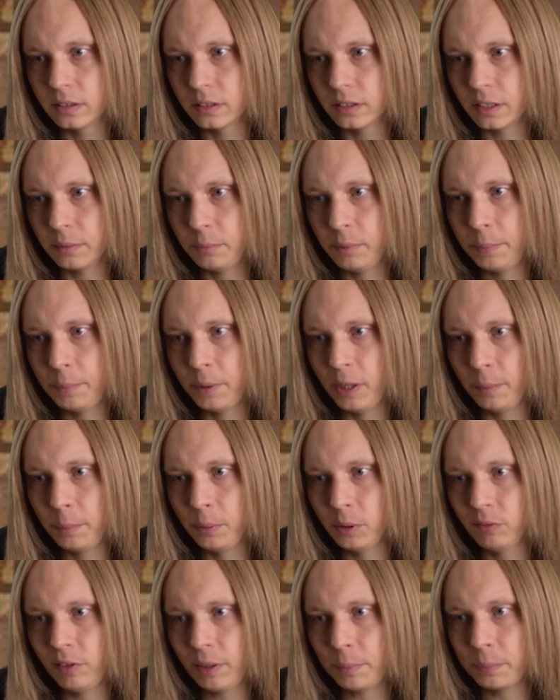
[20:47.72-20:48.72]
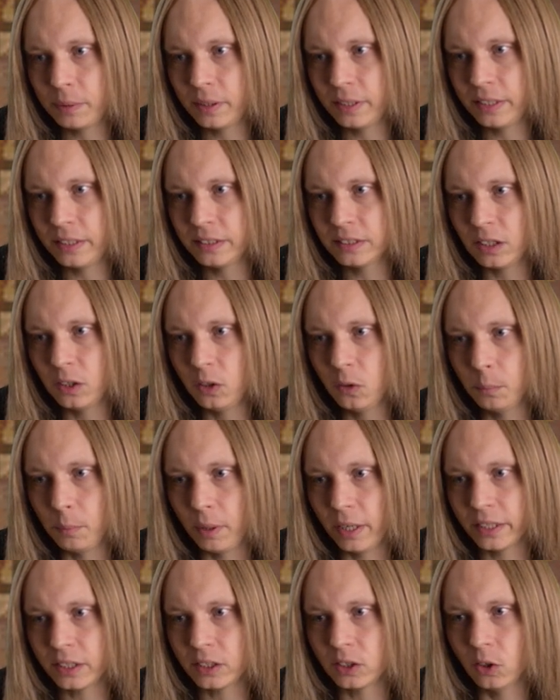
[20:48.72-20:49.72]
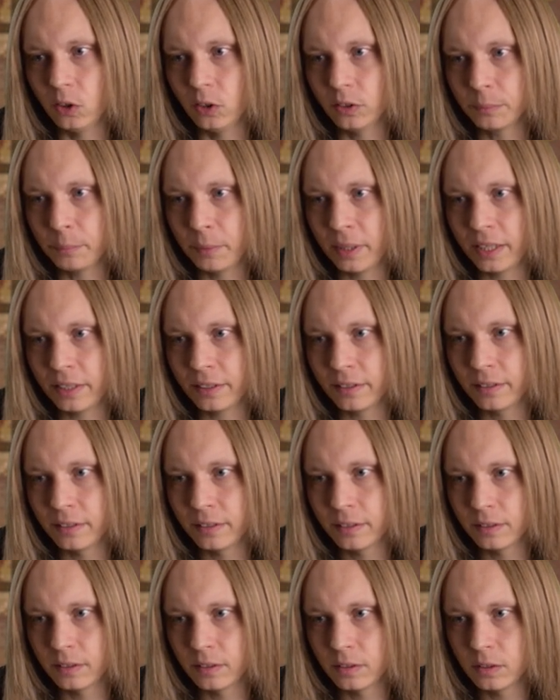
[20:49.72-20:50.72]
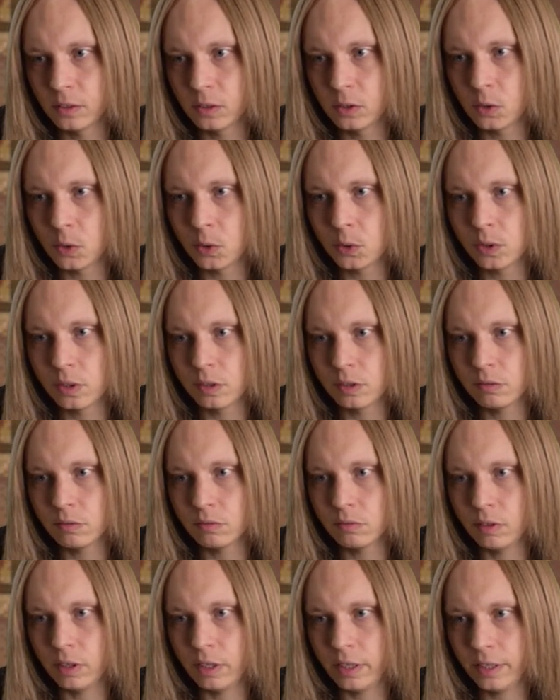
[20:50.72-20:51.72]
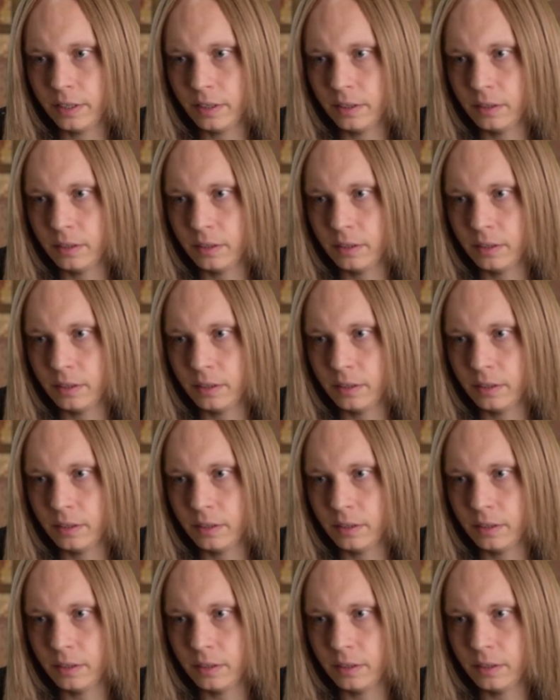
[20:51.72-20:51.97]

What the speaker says: Give me purple or red, please. Oh my god, man. Right.